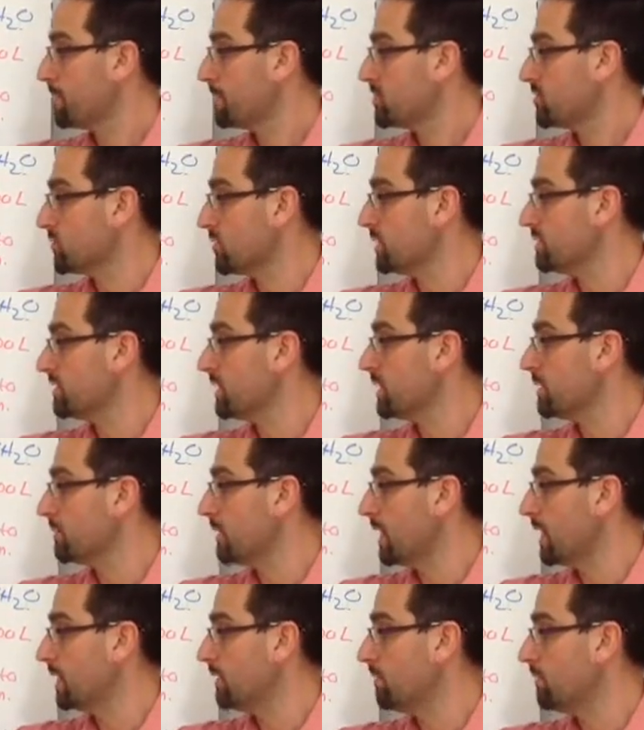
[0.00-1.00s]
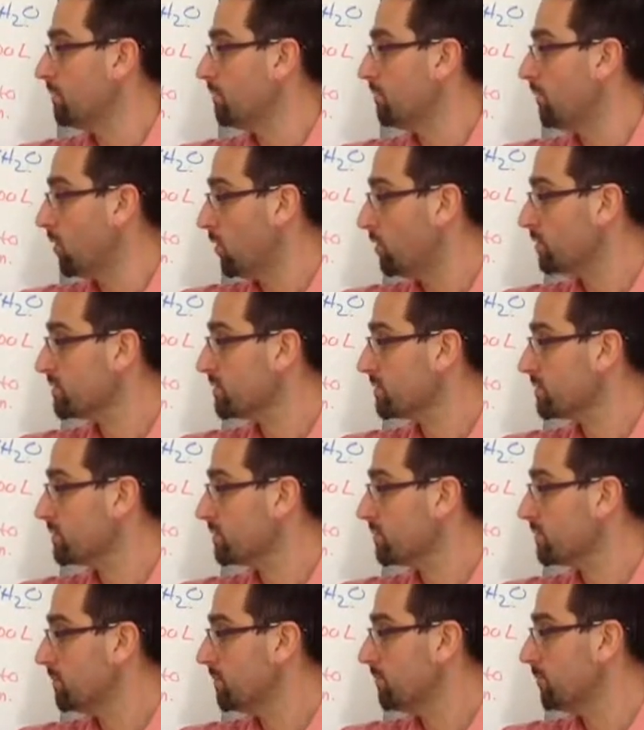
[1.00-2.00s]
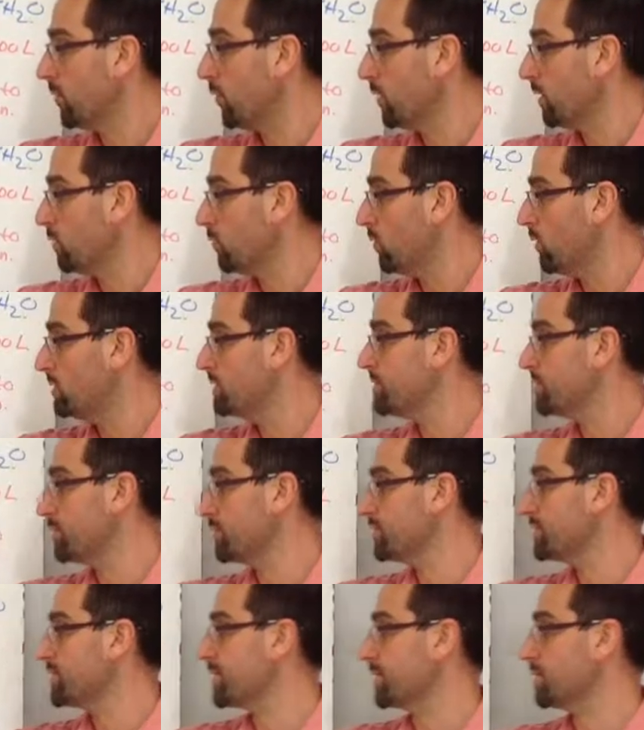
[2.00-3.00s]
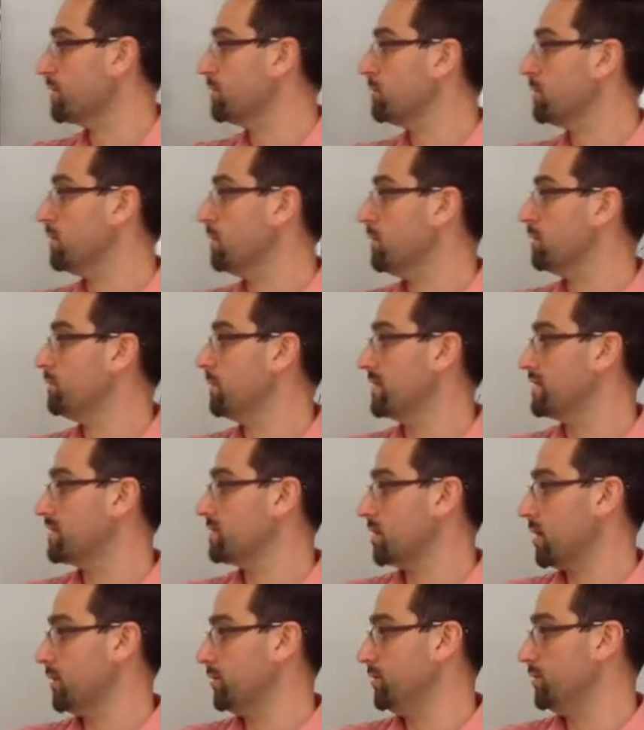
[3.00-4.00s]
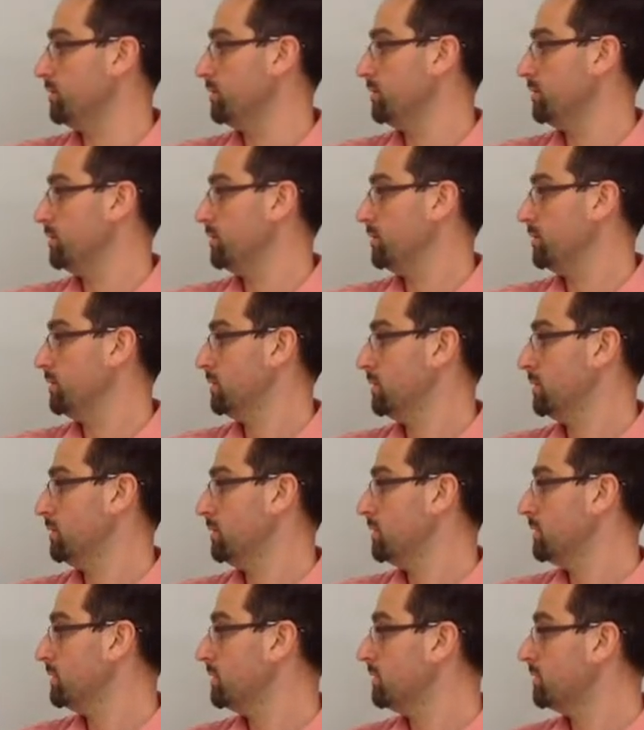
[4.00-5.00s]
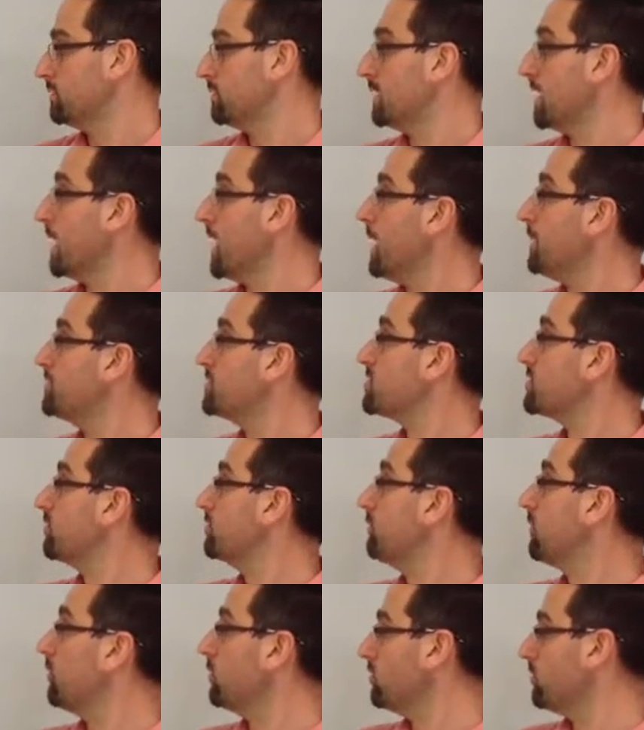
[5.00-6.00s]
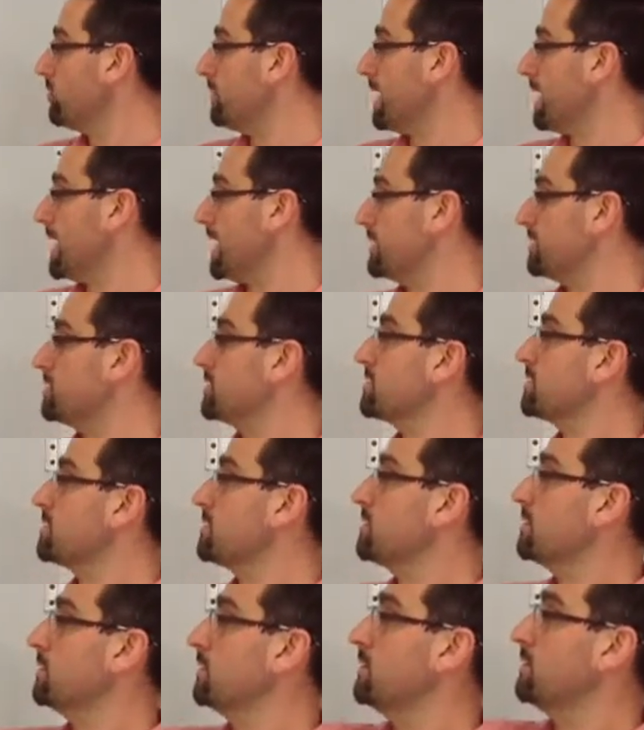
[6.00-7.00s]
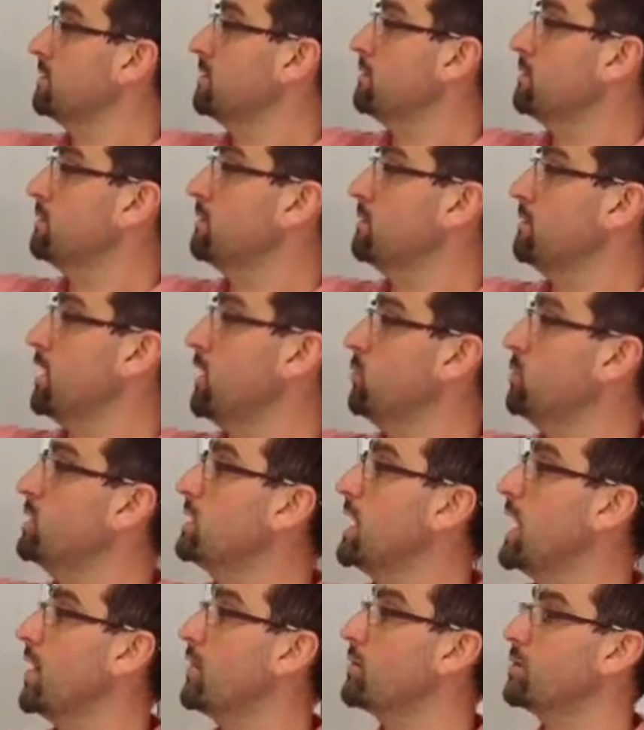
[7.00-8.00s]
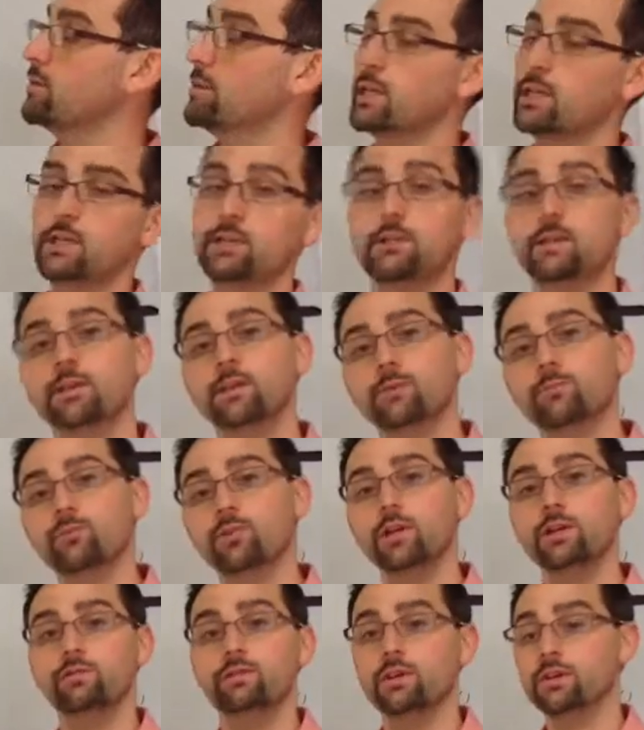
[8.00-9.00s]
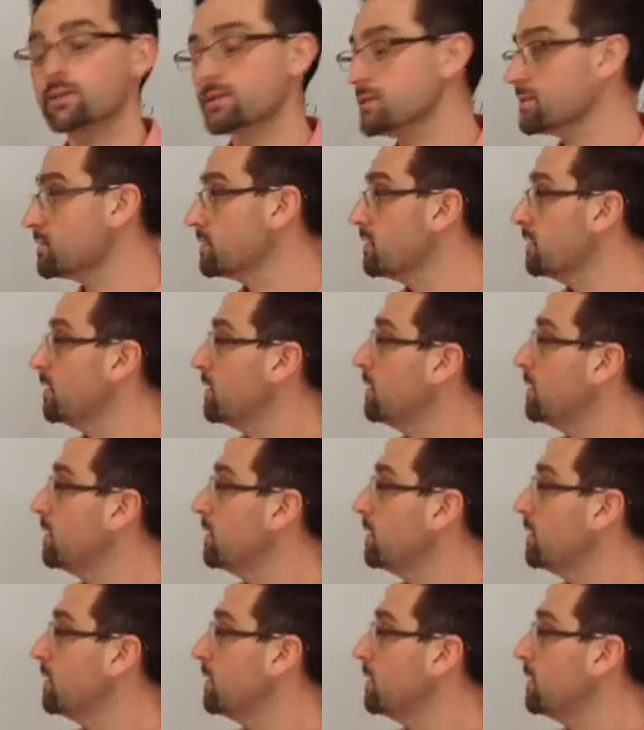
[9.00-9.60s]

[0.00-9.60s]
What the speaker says: So I take my moles, 0.100 of my solute, times the molar mass that we calculated in the previous